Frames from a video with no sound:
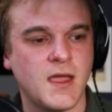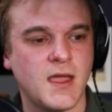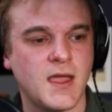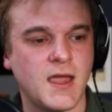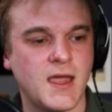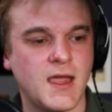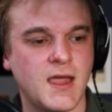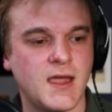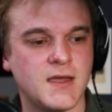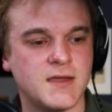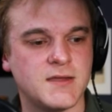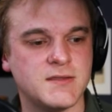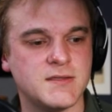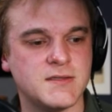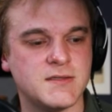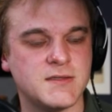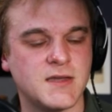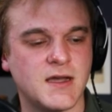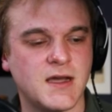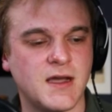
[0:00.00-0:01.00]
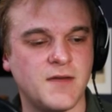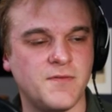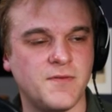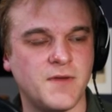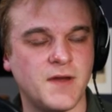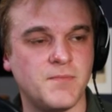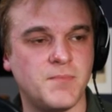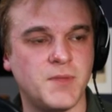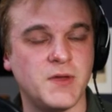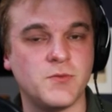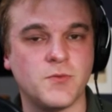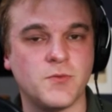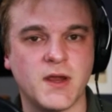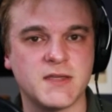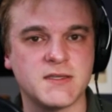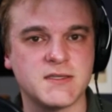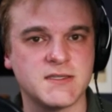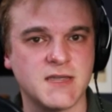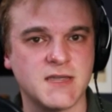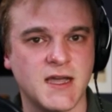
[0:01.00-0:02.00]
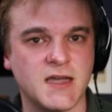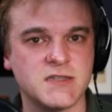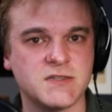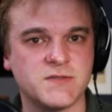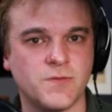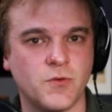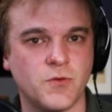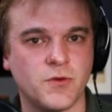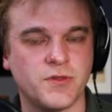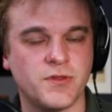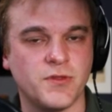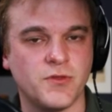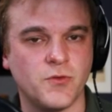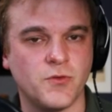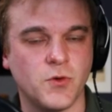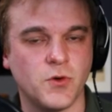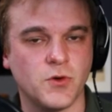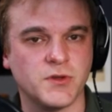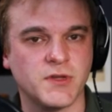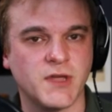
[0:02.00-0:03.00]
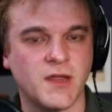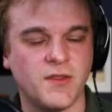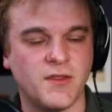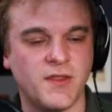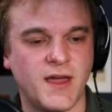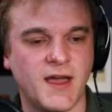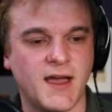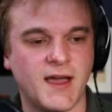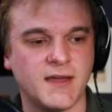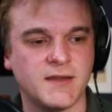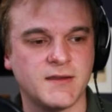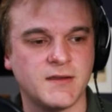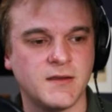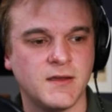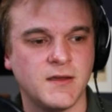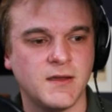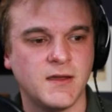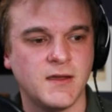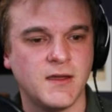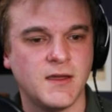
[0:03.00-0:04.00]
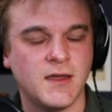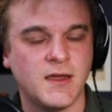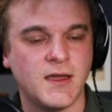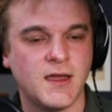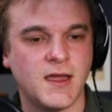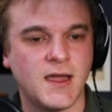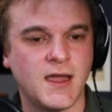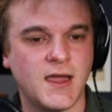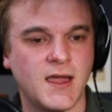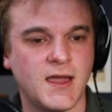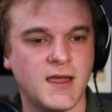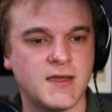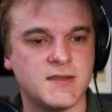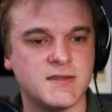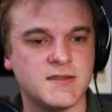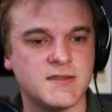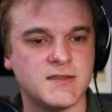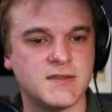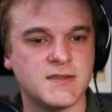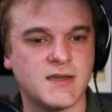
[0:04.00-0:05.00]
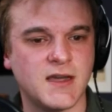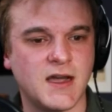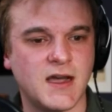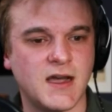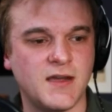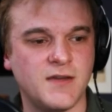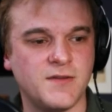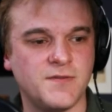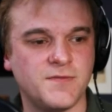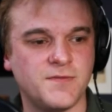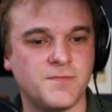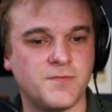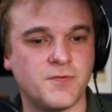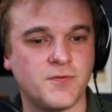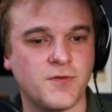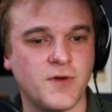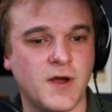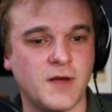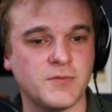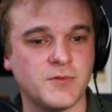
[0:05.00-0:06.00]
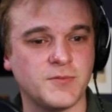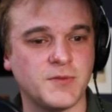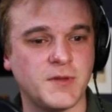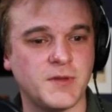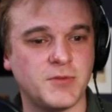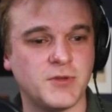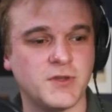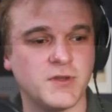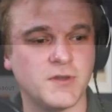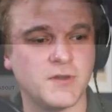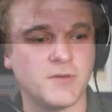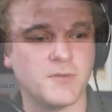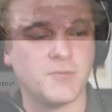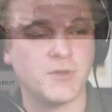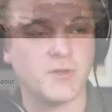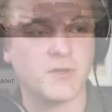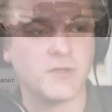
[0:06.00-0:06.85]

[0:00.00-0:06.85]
and i've i've been ranked as high as fourth in the world on that and i've probably put put